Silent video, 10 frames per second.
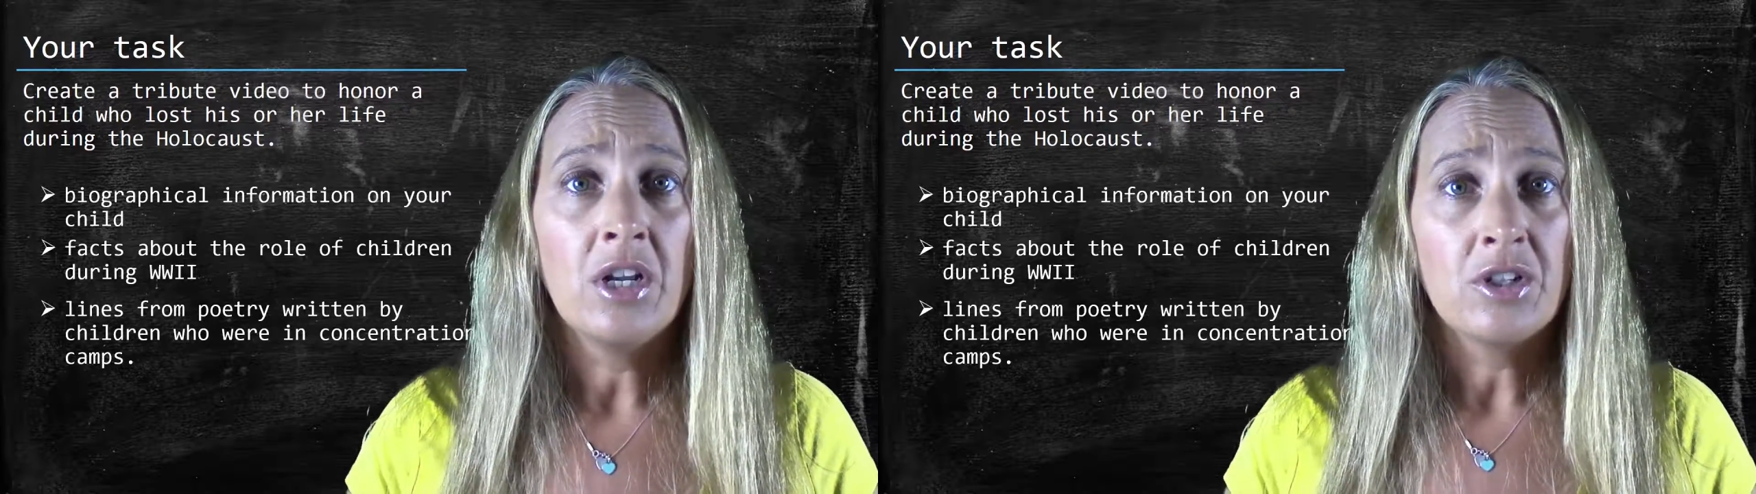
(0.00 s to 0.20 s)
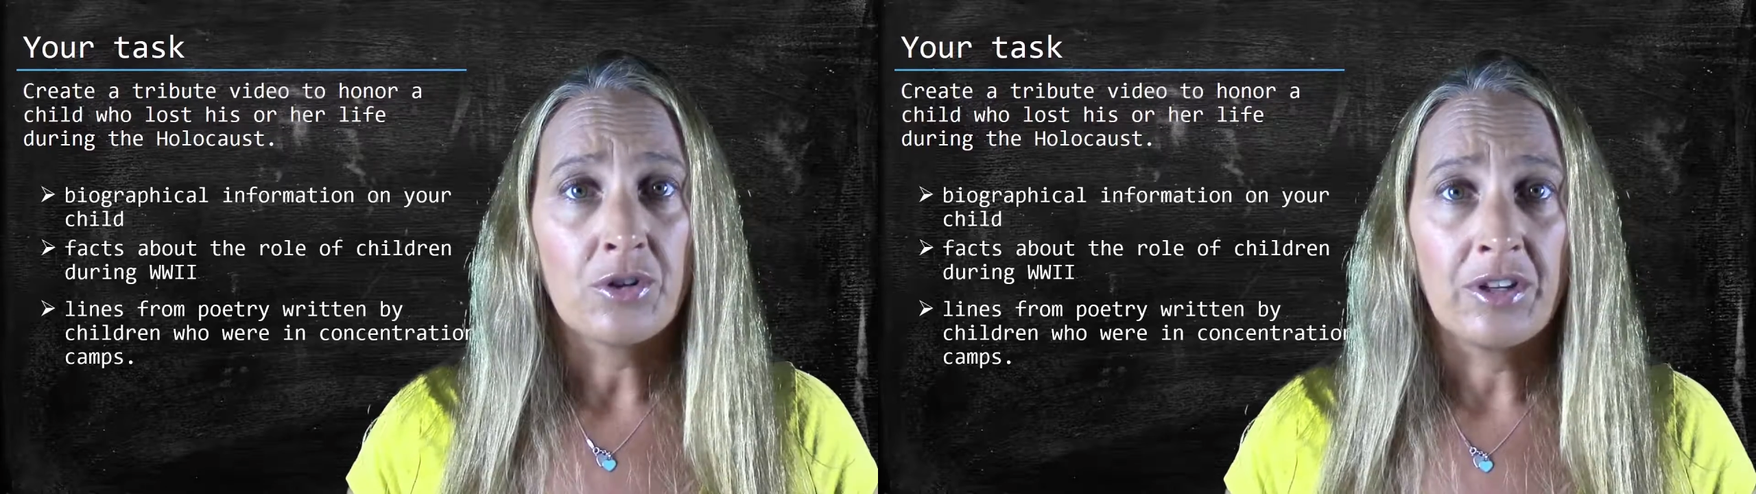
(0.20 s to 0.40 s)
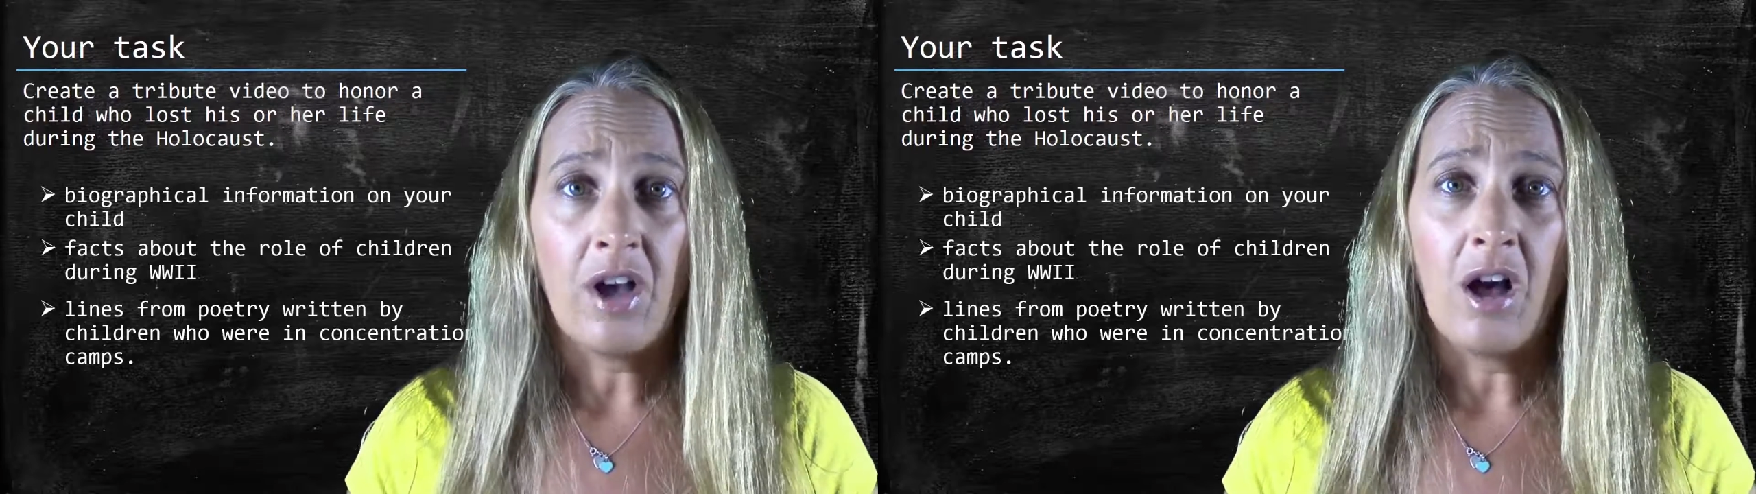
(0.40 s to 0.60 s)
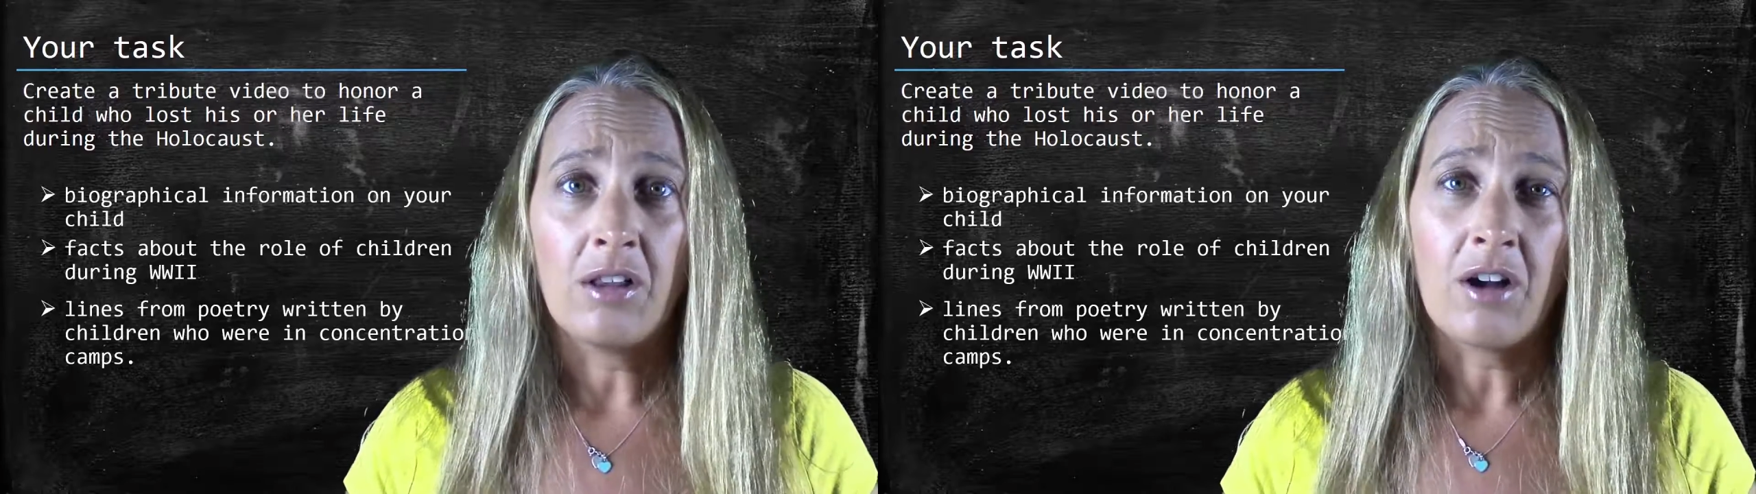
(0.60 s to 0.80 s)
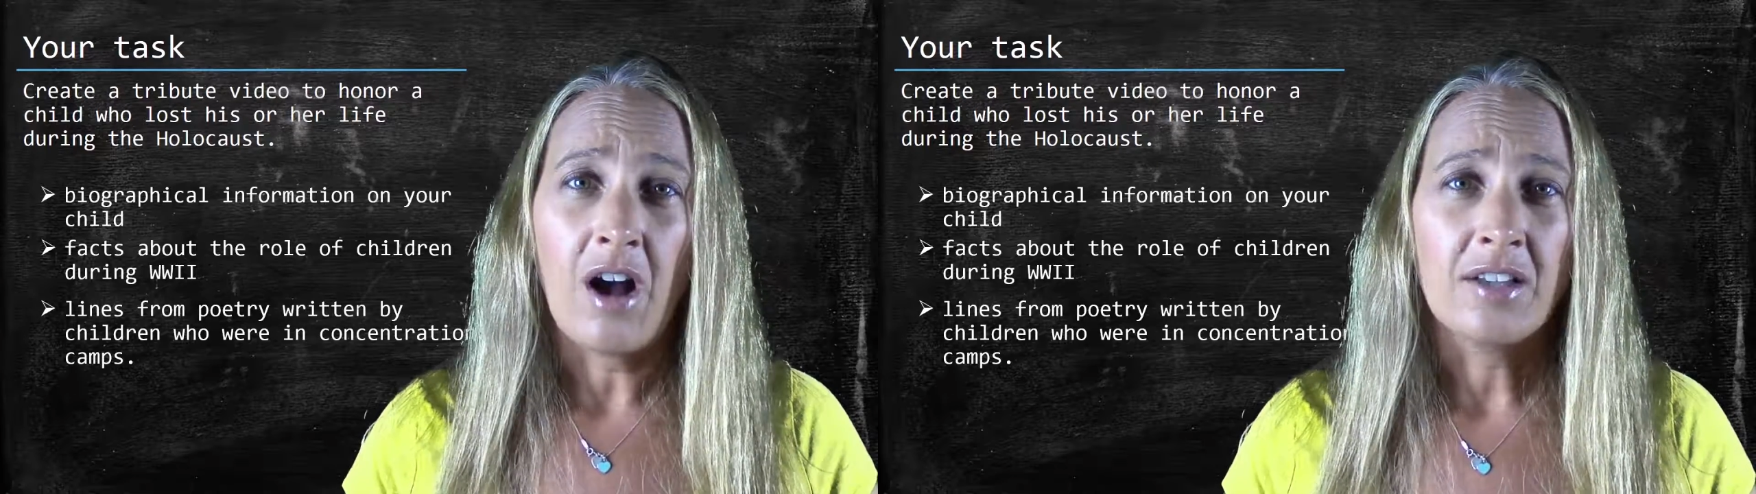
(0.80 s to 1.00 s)
during the
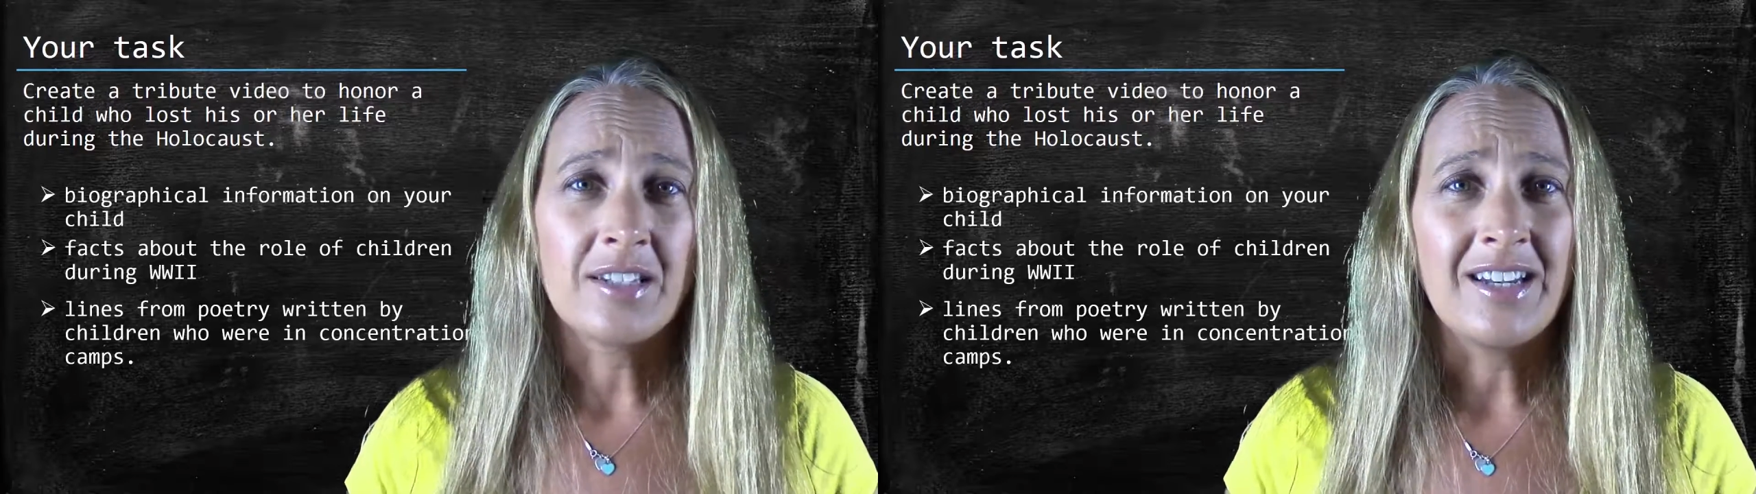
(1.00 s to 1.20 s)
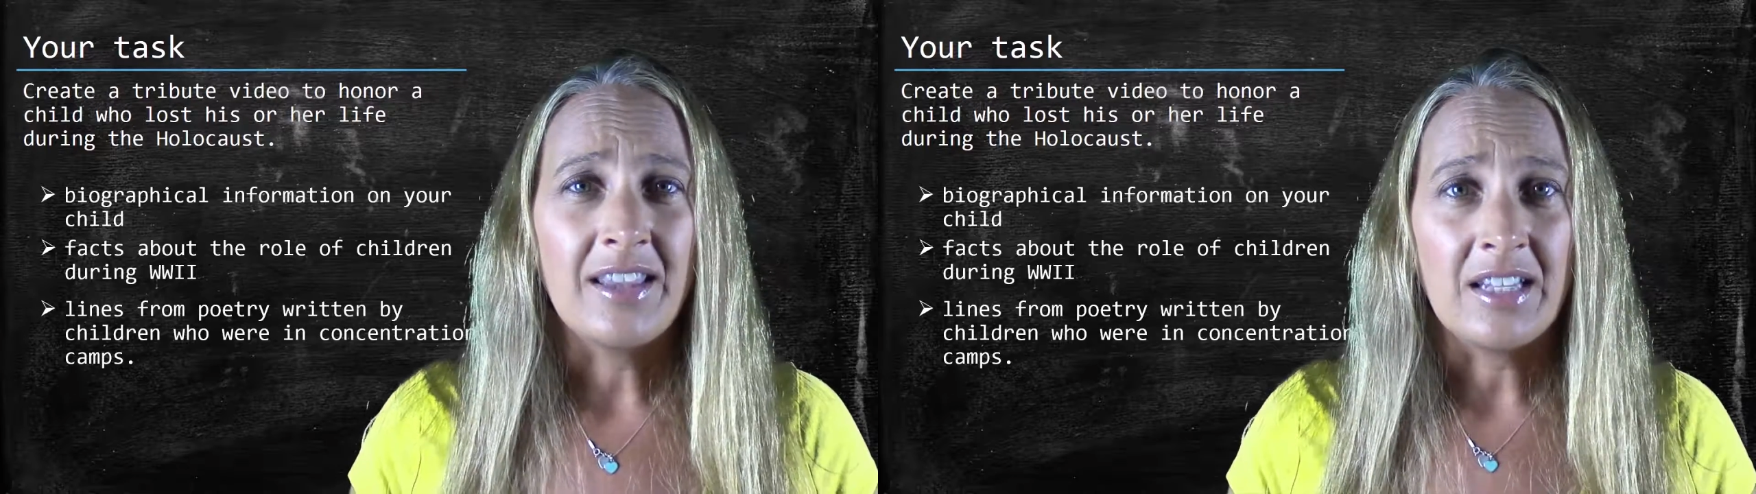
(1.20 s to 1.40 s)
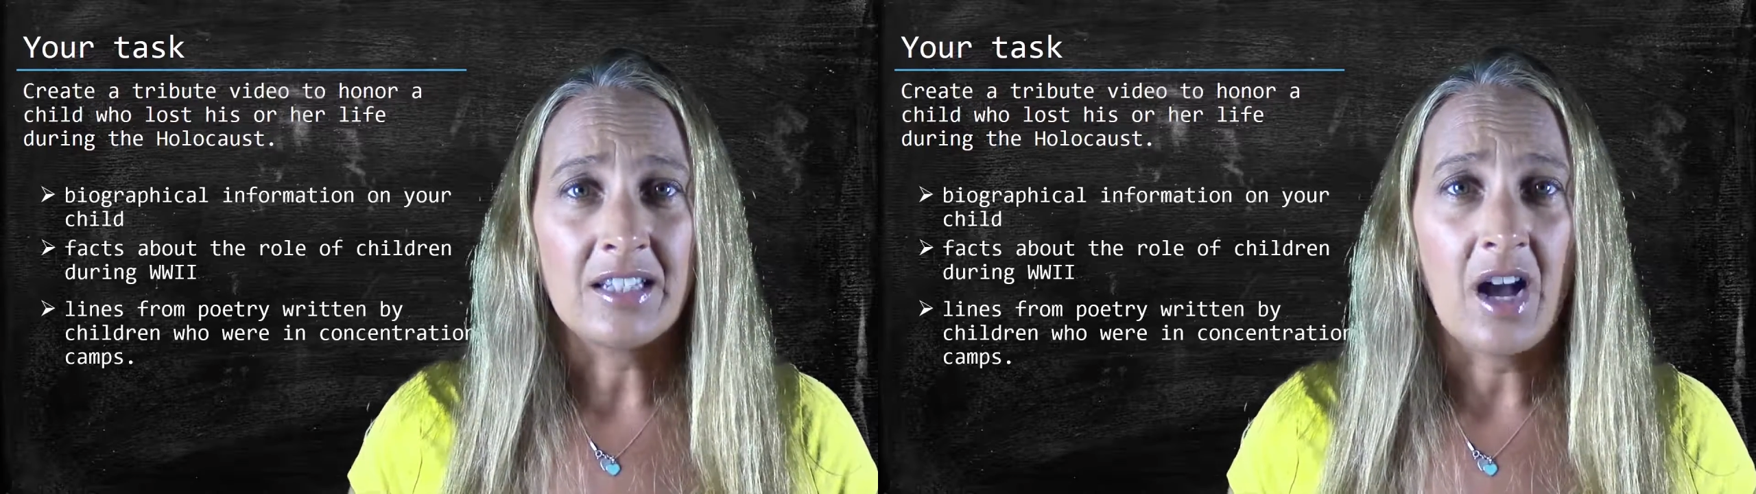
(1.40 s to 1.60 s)
Holocaust, and in these